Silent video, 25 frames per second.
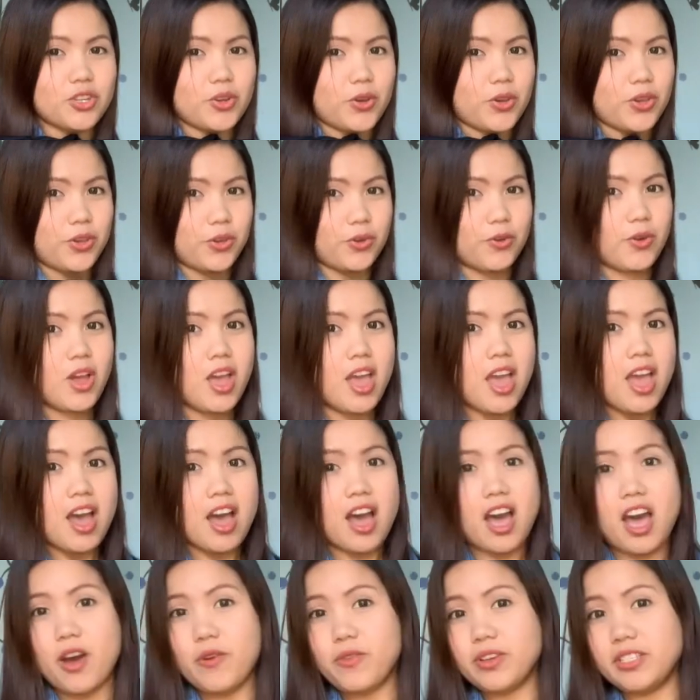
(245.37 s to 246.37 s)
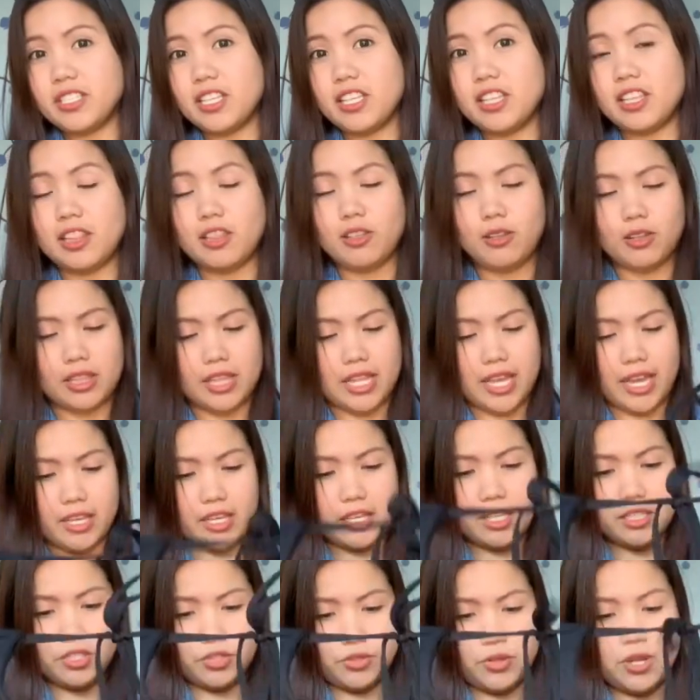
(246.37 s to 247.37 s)
you how is it look like.
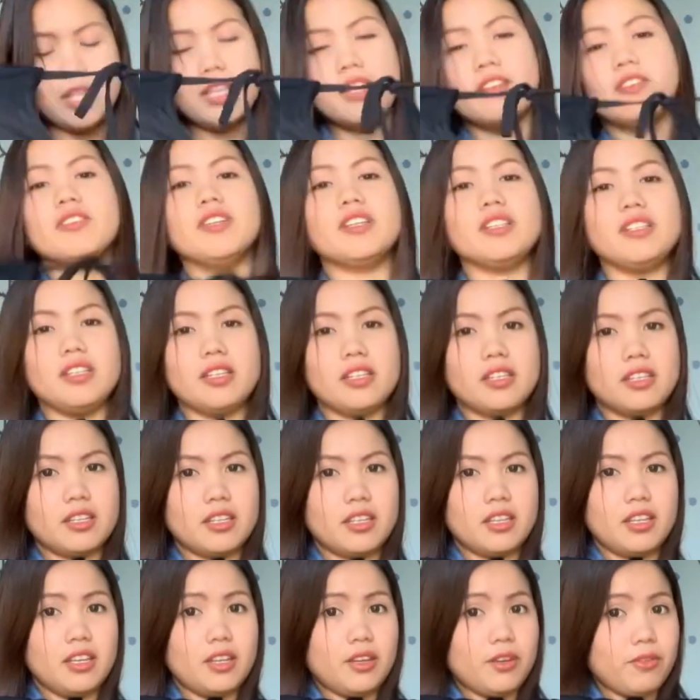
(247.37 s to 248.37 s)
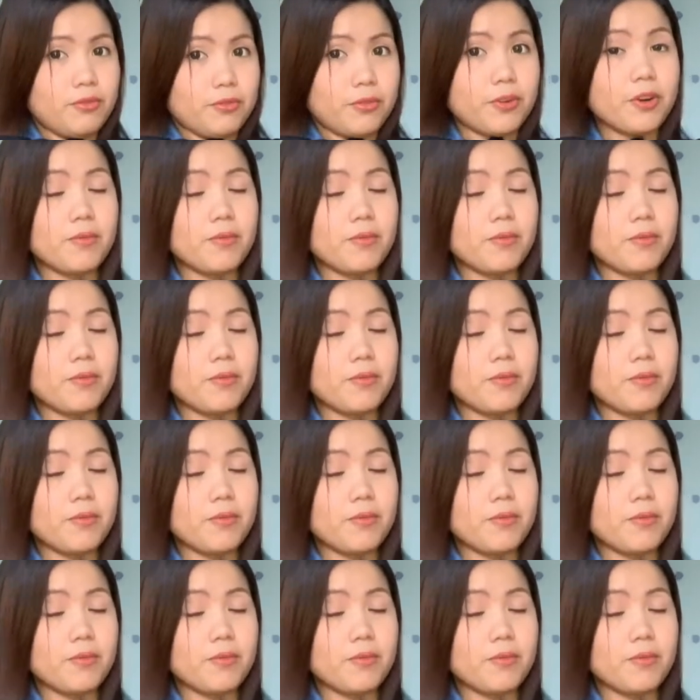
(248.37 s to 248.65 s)
It's really good for